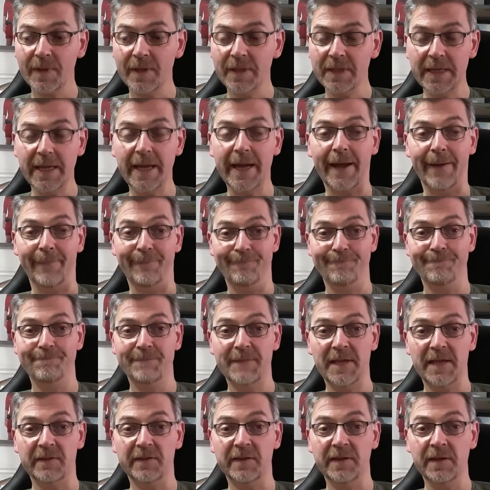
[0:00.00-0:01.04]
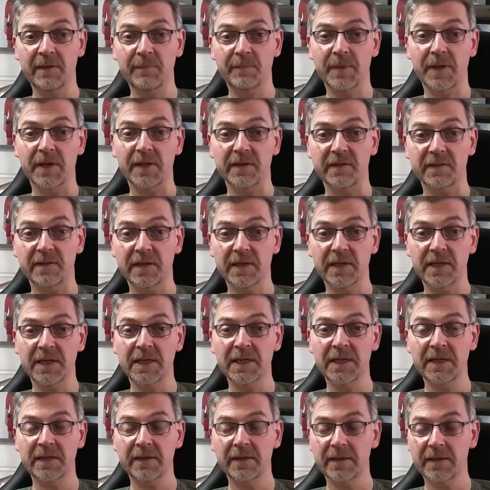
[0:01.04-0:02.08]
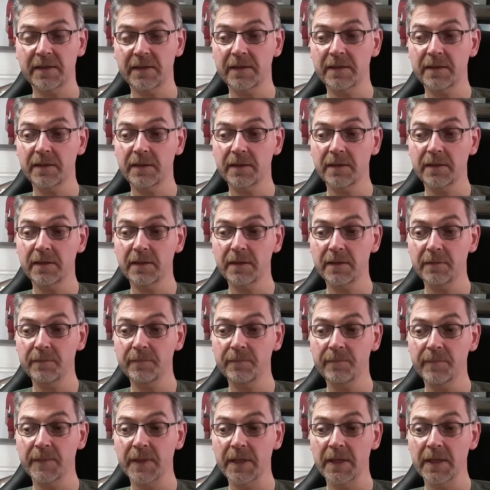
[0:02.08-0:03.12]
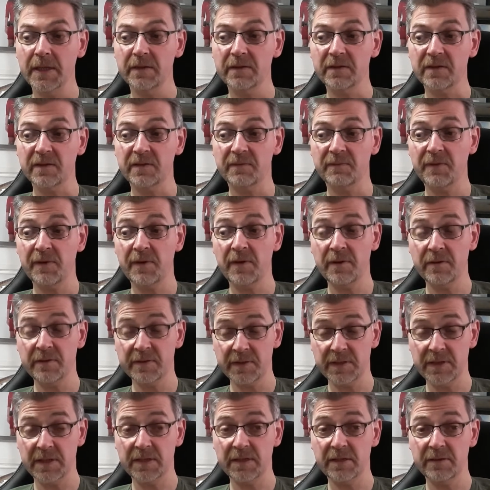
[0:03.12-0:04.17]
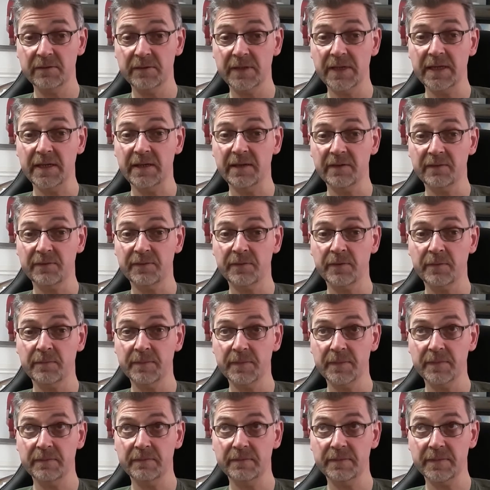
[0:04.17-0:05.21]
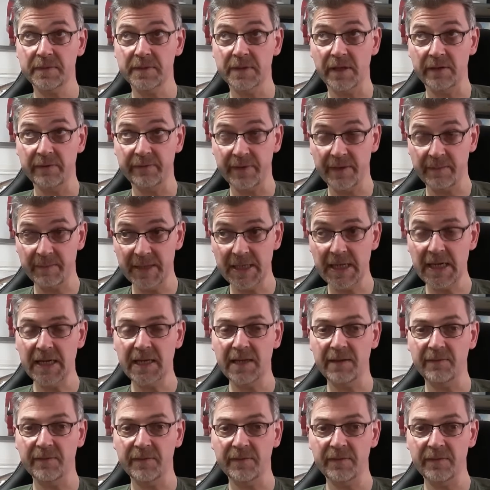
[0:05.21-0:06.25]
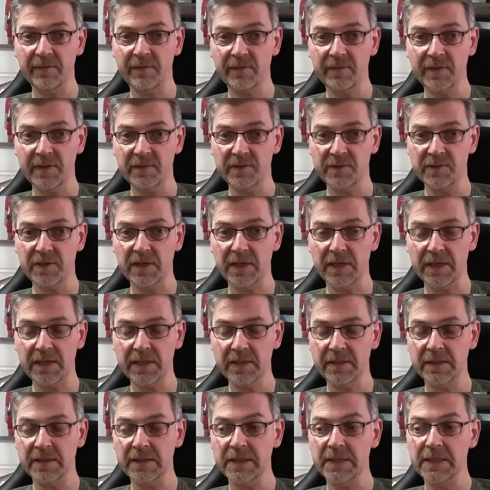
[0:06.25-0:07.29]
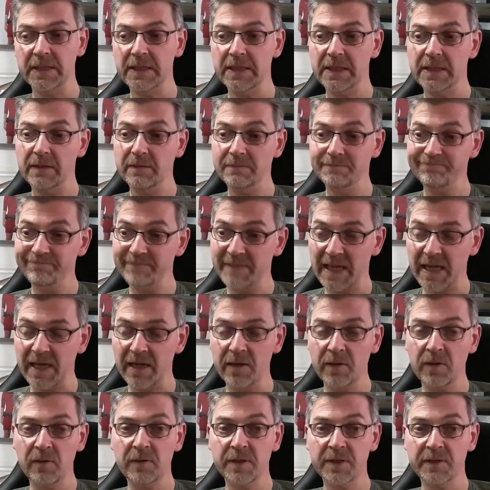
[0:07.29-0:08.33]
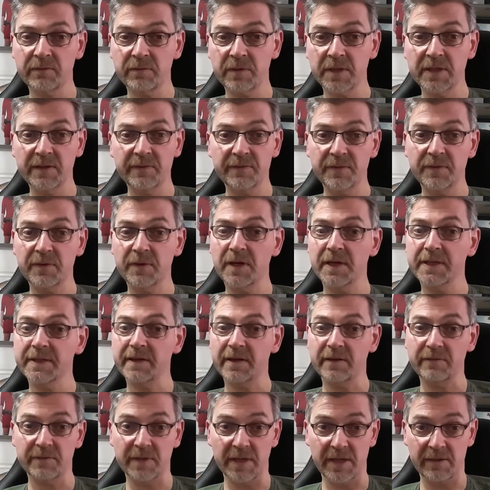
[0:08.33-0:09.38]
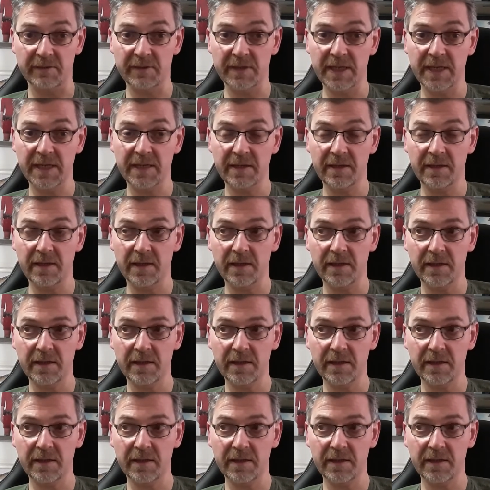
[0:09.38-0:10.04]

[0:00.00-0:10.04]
Yeah, that's it basically. So as far as I know, it's from November the 11th this year. How long it's running for, I don't know yet.